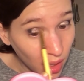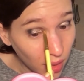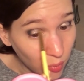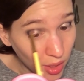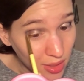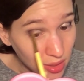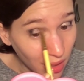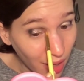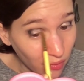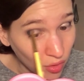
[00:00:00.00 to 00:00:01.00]
But I still
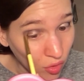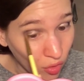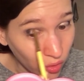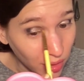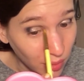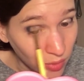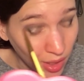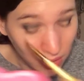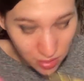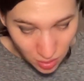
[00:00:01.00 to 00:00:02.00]
haven't called them
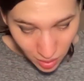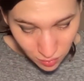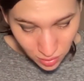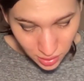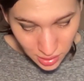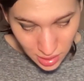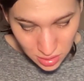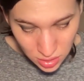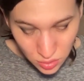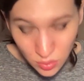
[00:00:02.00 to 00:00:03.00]
yet. So I really need
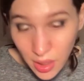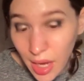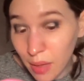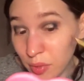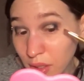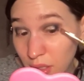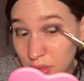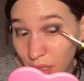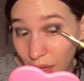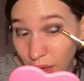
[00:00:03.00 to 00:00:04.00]
to do that, because
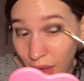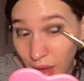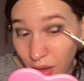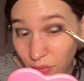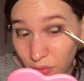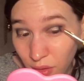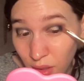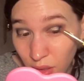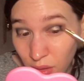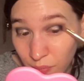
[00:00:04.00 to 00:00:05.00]
I have
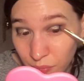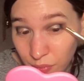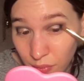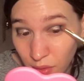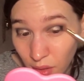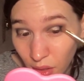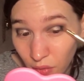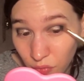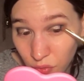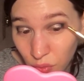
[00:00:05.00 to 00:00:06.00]
a
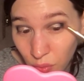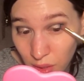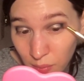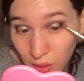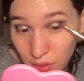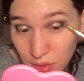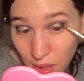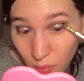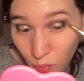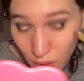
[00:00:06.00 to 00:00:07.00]
few emails that
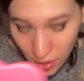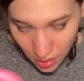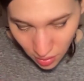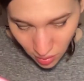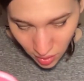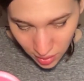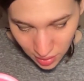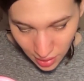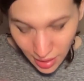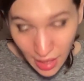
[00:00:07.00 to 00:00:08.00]
I'm waiting on
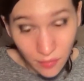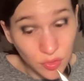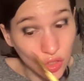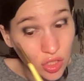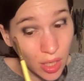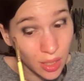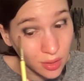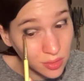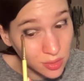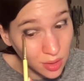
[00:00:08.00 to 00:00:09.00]
that I have to check.
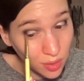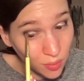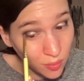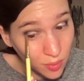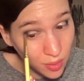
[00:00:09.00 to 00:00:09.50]
So